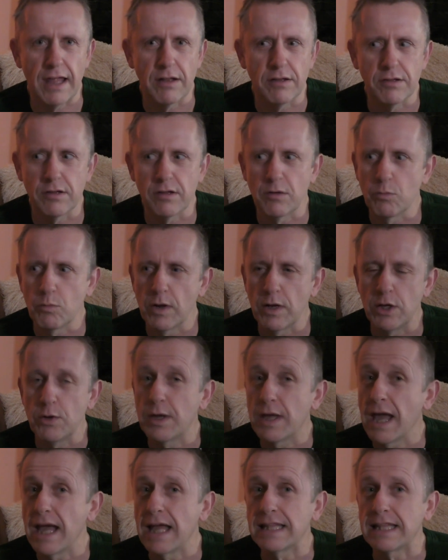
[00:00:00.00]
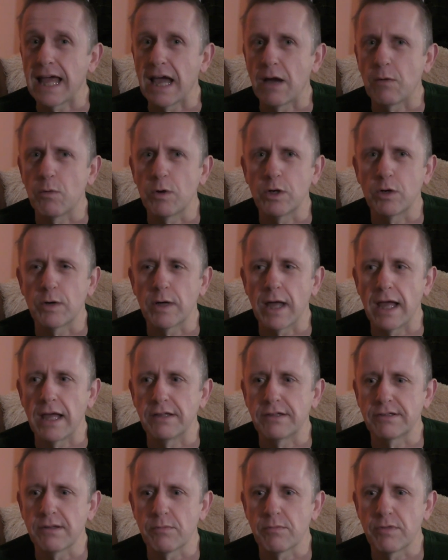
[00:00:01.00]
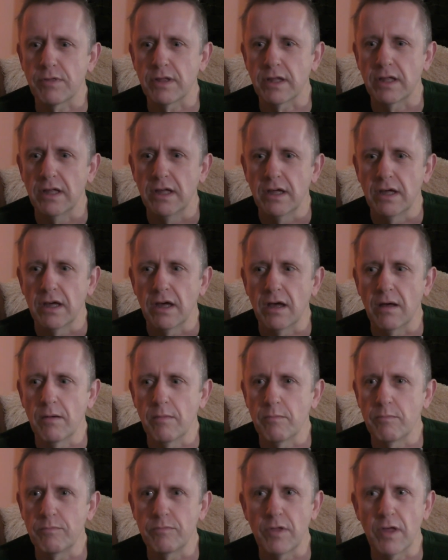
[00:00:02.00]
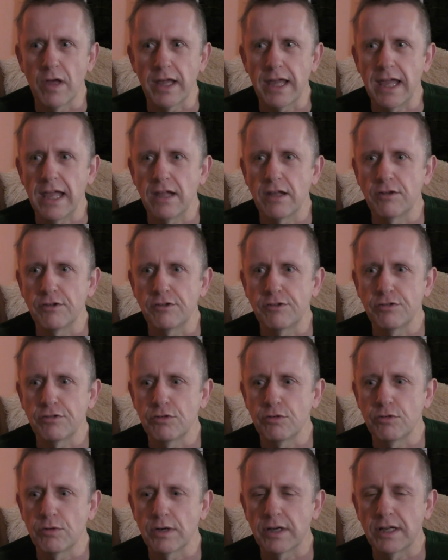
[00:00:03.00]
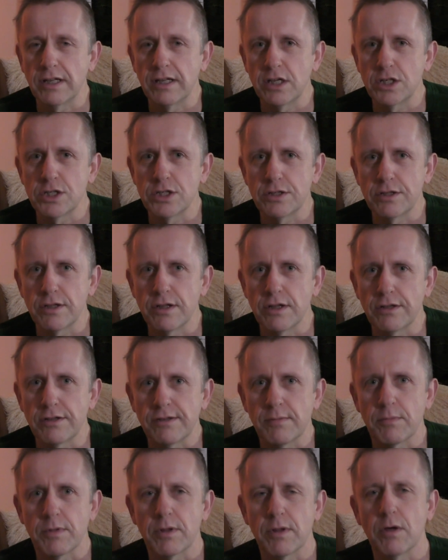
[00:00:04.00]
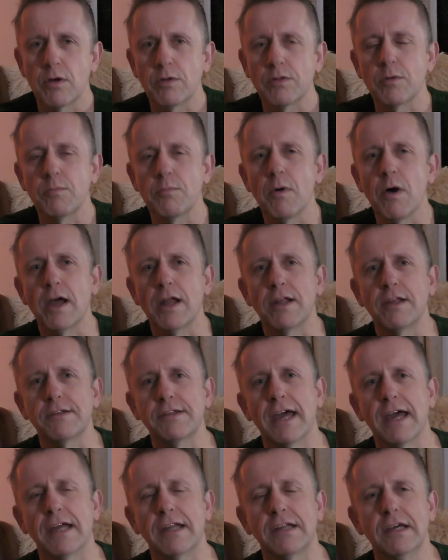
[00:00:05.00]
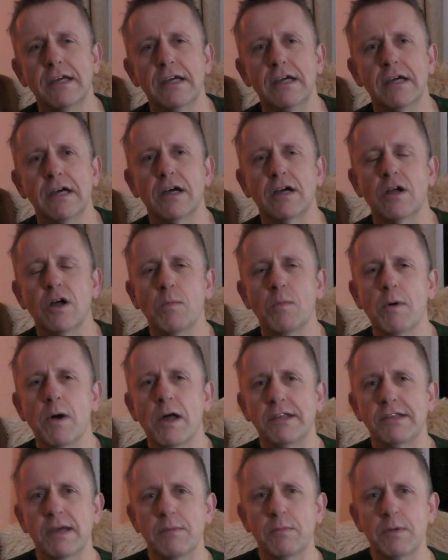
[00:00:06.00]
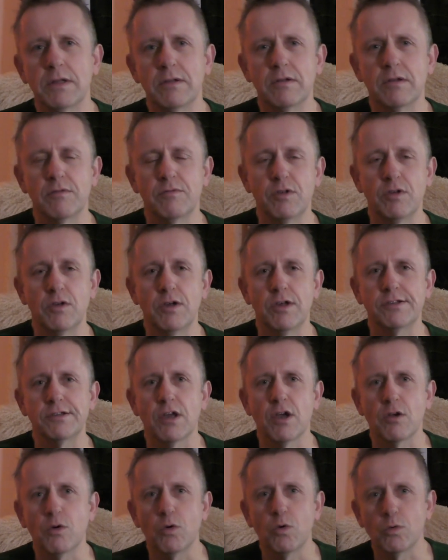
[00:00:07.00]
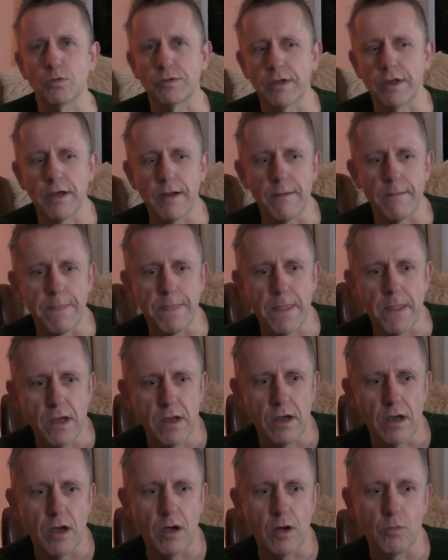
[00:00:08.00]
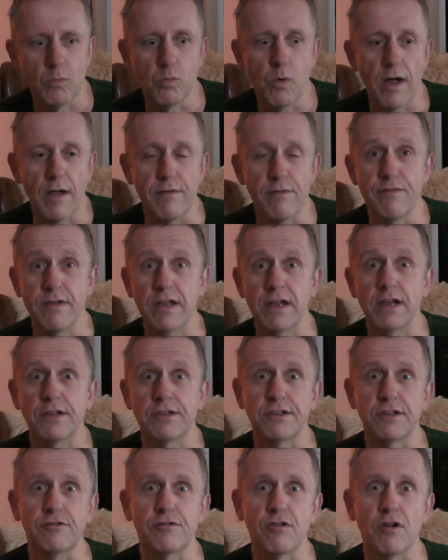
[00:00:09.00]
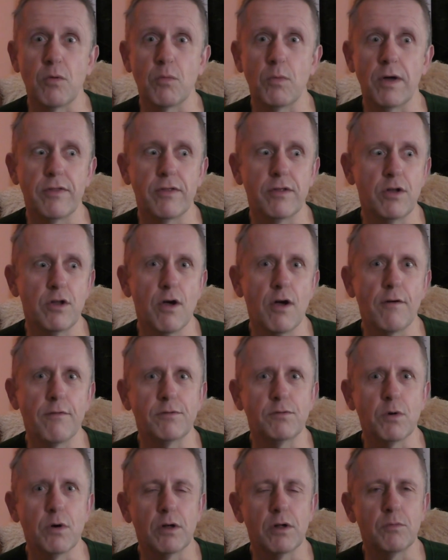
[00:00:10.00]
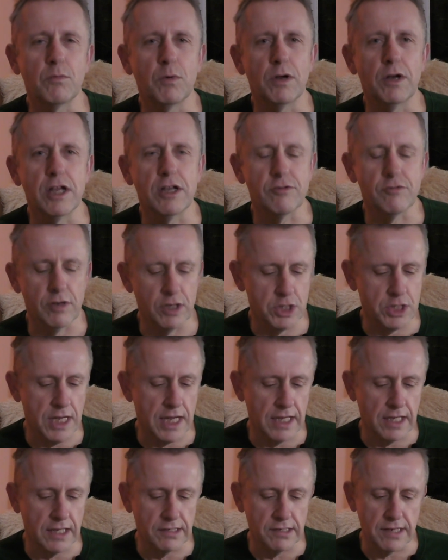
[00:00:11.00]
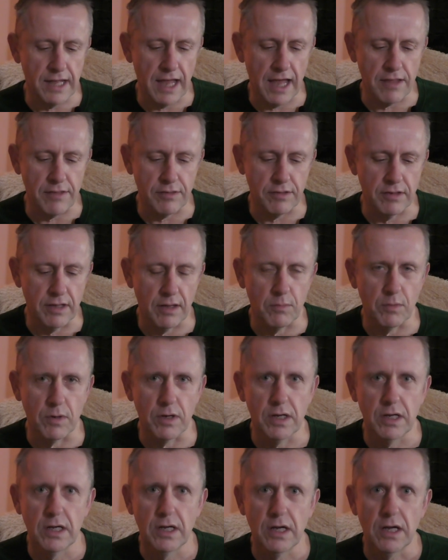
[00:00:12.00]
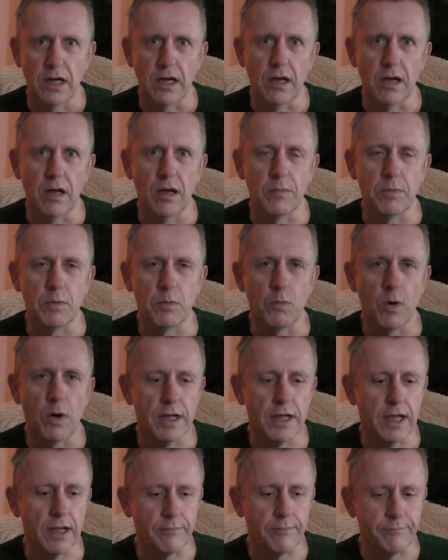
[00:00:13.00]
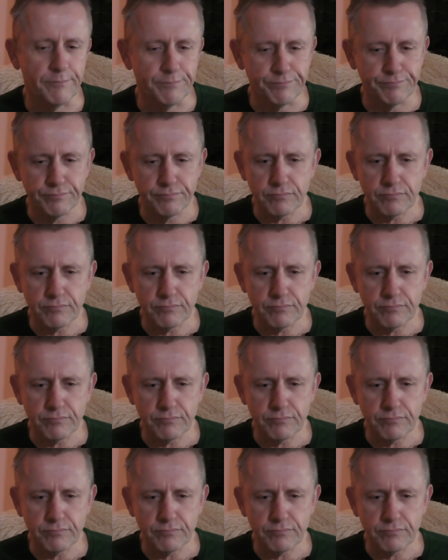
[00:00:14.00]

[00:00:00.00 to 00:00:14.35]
And when you get that, what you'll get is something akin to a condition that some of the miners had, coal miners had a few years ago, called white finger syndrome, where the nerves were literally shaken to death, and they had been working